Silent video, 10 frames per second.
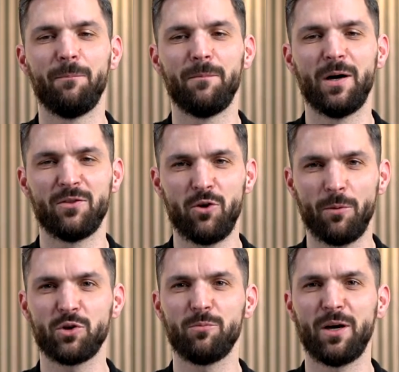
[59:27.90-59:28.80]

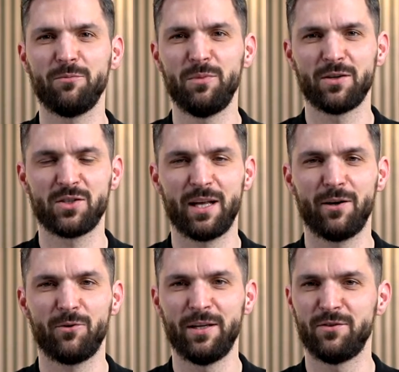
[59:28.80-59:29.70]
adoption might be
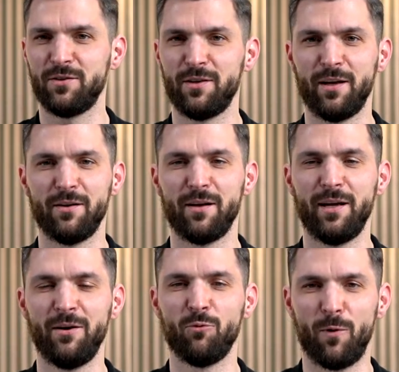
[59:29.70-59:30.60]
accelerated, and
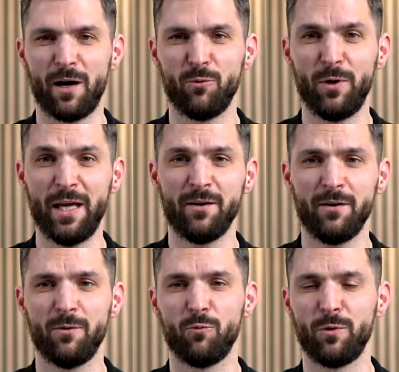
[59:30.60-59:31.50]
in 1
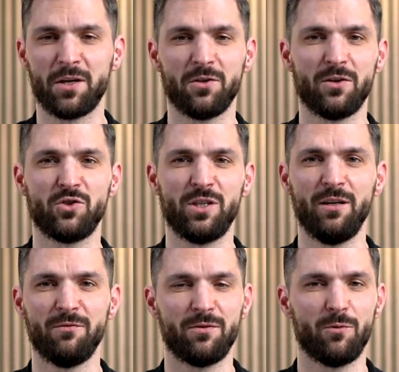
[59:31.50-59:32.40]
year we could
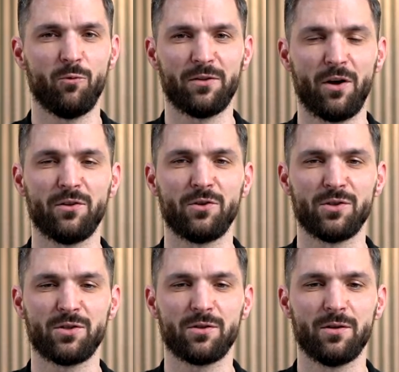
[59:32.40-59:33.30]
achieve what
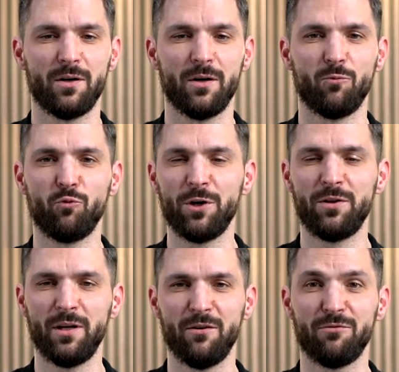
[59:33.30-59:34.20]
others would
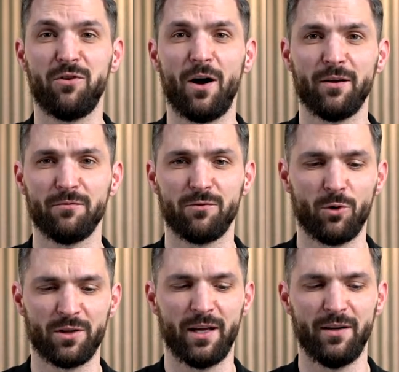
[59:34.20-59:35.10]
in 5 or
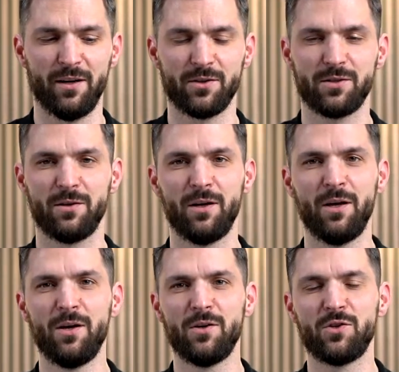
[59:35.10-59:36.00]
10 years.
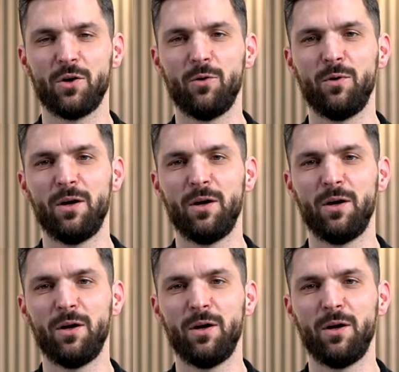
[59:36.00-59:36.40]
So